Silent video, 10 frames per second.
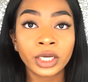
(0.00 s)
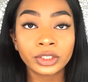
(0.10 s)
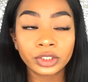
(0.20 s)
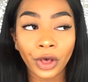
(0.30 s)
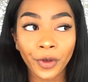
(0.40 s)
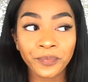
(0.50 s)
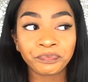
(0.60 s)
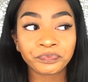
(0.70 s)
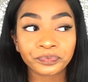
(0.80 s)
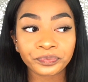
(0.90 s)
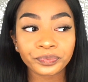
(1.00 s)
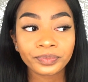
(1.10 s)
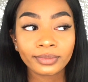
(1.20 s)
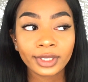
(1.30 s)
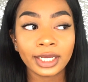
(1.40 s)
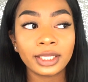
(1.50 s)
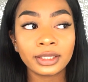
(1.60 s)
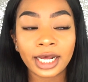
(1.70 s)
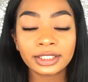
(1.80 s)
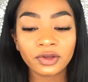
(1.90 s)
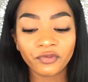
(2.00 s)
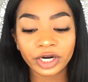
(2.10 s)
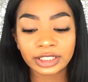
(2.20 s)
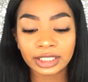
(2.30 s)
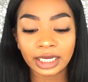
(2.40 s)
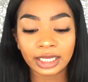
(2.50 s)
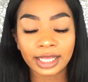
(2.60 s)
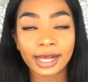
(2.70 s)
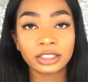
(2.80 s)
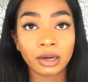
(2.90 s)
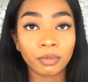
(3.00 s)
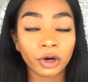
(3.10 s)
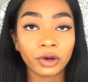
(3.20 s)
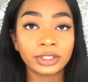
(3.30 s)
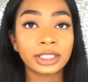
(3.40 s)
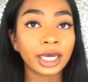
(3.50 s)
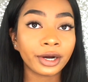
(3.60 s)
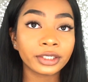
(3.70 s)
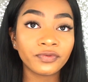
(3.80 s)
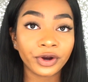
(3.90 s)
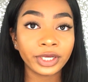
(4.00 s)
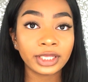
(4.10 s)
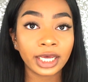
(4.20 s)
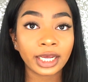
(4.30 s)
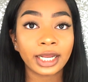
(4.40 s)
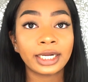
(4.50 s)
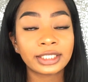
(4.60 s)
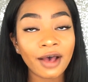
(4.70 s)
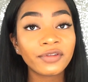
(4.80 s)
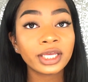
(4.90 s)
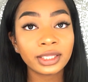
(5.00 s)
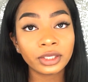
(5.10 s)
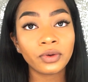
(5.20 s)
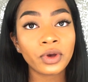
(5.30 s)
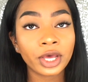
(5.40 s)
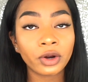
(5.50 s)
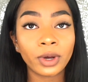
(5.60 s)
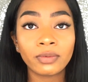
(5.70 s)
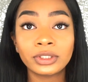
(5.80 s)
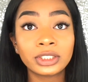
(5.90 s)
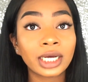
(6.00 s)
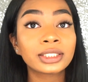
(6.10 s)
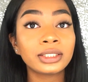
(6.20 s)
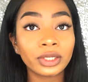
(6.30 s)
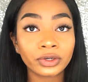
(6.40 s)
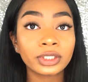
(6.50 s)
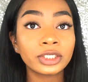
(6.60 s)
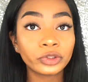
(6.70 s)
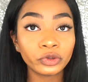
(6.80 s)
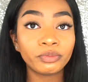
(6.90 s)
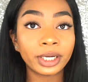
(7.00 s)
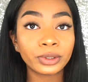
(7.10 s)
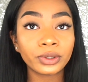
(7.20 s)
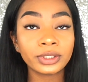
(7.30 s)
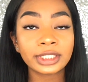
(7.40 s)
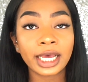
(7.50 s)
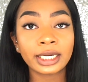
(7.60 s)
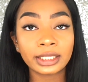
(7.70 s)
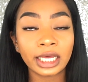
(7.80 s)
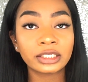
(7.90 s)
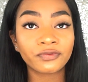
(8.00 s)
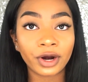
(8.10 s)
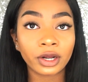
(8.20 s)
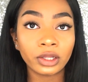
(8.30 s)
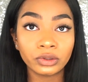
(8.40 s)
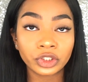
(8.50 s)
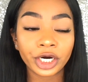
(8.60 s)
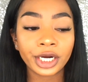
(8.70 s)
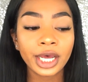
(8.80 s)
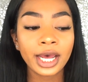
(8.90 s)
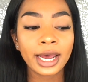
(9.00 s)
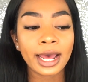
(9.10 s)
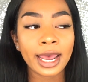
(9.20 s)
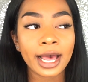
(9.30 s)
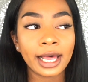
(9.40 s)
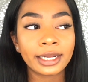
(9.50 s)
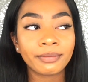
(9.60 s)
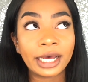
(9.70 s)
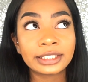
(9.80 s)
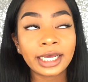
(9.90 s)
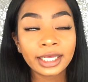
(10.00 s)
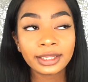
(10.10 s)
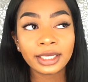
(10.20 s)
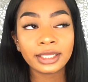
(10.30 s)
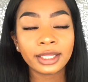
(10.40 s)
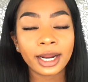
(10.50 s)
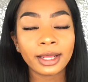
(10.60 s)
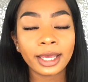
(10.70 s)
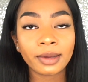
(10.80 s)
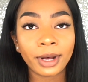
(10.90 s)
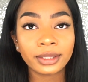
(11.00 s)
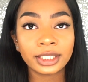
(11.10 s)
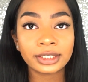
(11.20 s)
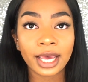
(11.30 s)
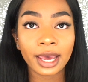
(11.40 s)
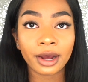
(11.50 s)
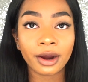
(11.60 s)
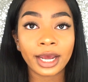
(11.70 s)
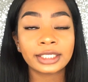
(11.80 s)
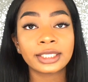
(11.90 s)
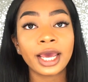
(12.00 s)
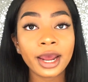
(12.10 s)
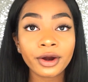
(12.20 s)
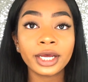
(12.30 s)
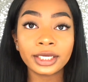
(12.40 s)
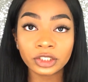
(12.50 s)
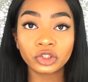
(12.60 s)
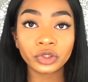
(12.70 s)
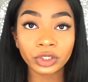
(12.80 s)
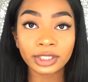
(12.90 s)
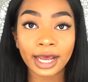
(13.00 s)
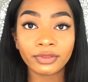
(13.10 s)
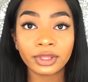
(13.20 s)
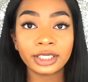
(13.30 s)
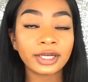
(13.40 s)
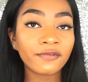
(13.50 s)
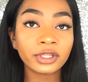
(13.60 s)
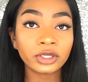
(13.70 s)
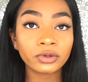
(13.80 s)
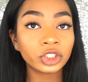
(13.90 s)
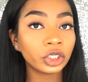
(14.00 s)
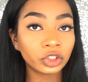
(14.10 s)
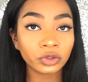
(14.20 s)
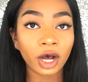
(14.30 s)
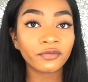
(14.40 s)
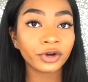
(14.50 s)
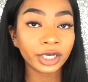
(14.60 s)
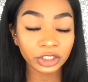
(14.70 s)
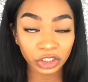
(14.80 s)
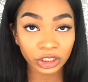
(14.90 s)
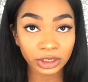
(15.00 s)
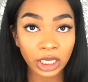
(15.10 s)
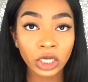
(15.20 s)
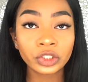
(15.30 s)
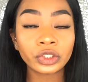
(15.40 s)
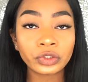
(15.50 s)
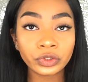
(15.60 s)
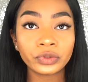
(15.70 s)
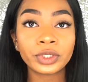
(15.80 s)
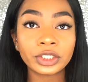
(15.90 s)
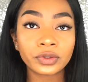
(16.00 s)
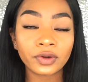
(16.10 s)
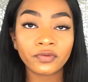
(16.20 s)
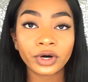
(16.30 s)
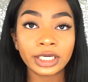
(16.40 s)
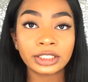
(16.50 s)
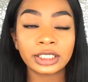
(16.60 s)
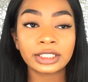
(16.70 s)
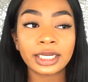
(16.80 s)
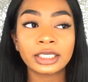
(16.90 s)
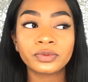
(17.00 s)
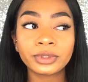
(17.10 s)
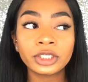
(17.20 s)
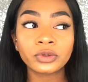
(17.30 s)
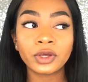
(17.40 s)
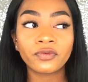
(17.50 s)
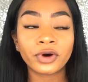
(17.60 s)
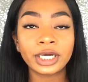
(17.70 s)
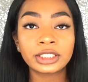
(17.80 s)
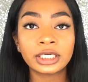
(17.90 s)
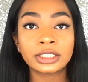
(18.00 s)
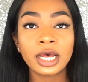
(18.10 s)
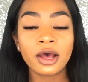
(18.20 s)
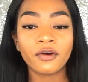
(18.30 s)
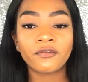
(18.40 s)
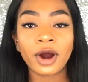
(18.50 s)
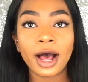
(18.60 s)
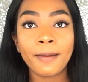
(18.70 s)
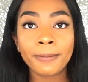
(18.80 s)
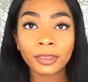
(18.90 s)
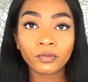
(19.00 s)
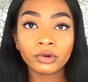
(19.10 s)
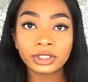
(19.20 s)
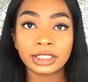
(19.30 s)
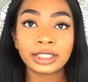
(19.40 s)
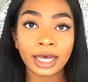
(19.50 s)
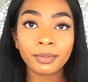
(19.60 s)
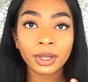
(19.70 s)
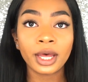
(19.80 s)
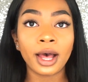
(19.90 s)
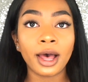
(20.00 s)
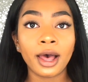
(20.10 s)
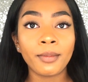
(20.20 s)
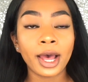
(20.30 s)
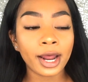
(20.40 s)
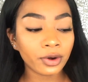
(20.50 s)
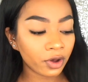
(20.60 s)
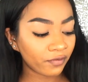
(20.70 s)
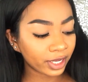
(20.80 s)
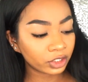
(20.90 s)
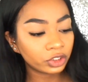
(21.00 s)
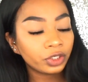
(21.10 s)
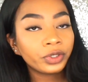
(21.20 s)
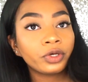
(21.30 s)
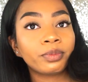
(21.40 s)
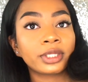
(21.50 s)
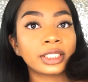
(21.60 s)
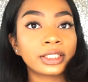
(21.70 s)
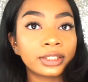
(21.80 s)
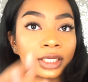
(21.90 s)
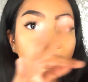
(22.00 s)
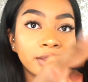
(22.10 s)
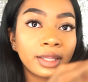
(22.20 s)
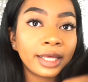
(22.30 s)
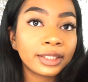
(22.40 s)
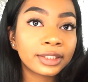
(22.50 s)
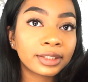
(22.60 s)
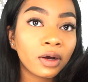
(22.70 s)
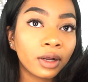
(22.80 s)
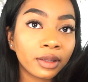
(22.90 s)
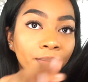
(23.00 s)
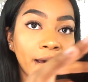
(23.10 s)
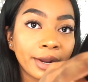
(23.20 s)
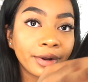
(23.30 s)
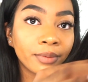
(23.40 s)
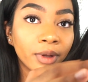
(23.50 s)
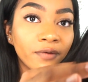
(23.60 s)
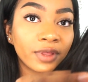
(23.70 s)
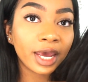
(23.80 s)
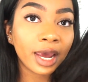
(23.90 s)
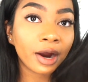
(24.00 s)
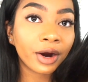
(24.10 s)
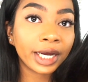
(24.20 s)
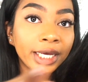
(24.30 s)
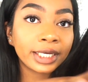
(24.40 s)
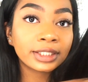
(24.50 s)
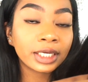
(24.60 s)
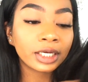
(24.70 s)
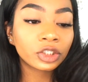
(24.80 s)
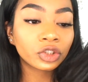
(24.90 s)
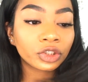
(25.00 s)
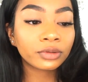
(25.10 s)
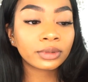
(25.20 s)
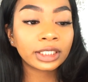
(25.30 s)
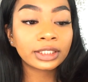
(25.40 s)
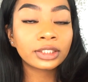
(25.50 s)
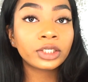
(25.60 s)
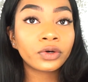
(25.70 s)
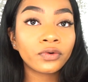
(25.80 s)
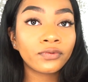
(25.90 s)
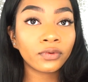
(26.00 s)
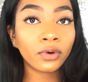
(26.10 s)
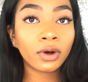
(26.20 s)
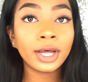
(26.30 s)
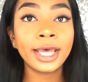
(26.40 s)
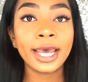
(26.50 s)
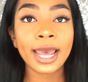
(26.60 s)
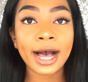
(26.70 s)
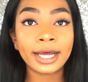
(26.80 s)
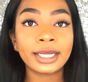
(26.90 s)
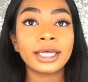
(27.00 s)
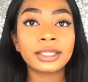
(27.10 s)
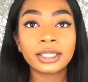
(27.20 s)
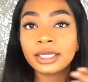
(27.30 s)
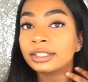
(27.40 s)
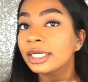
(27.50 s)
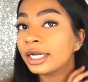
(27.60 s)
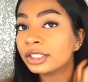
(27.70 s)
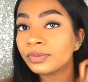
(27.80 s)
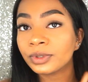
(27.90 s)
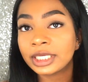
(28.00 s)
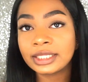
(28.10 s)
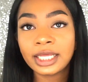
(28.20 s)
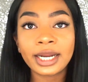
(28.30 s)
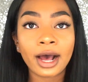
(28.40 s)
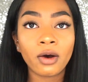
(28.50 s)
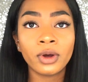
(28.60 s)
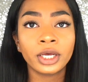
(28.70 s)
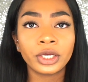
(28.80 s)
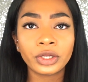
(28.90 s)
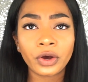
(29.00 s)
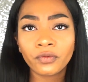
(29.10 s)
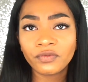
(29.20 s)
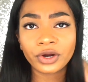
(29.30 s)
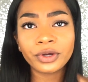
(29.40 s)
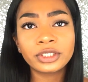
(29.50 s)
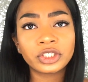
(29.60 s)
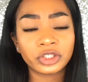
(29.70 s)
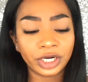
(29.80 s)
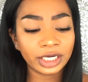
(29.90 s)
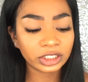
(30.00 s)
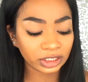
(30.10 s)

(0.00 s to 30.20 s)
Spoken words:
So that's the first thing. That's a pro. The hair is very thick, and I definitely think you can get away with just literally 2 bundles and a lace front closure. And my second thing that I like about this hair is the hair is true to length. They definitely don't cheat you off your inches, so you do get 24 inches, and it's really 24 inches from root to tip. I don't know if I can show you, but the lengths on the bottom of the hair is extremely still full, and it doesn't really thin out, very strange.